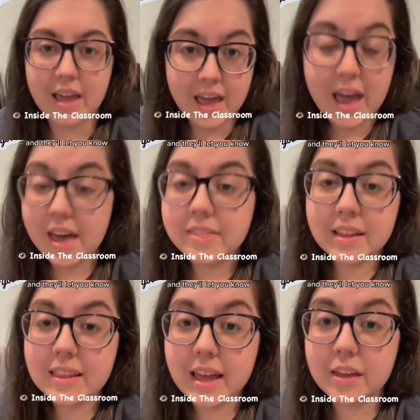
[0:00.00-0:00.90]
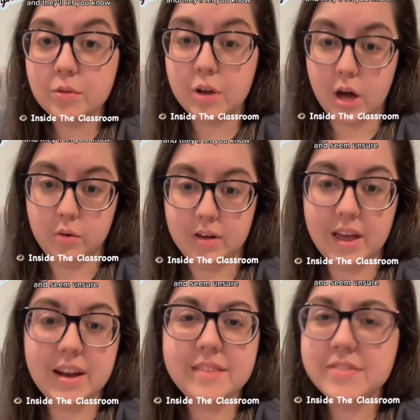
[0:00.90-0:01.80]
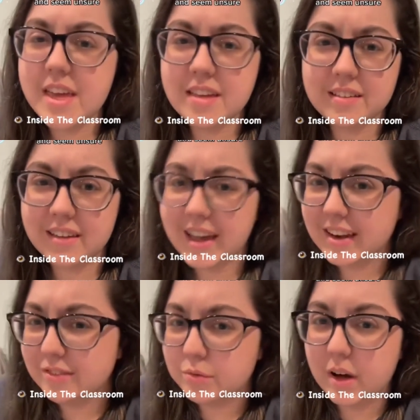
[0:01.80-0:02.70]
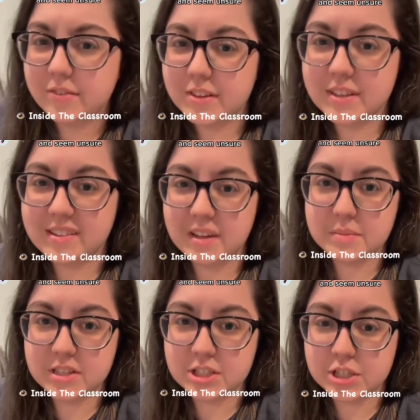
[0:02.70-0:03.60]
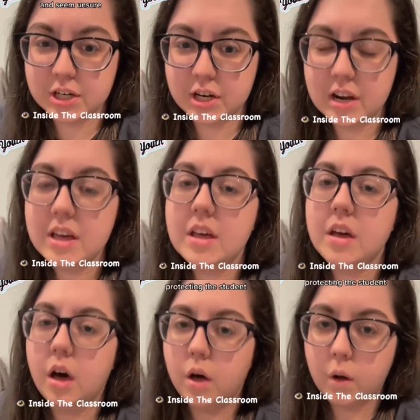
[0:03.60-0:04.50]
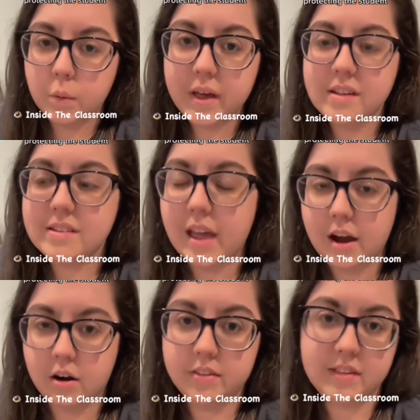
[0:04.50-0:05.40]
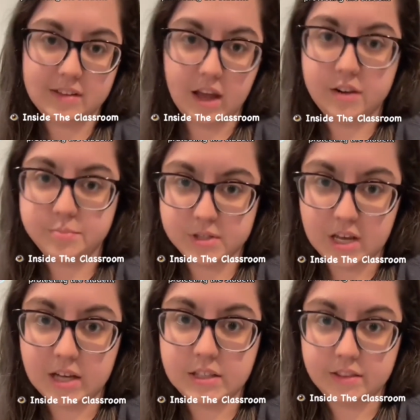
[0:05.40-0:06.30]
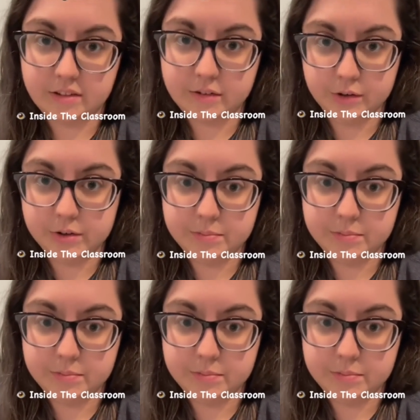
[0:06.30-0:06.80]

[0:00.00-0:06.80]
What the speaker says: And they'll let you know. And if they kind of waffle and seem unsure, always err on the side of protecting the student.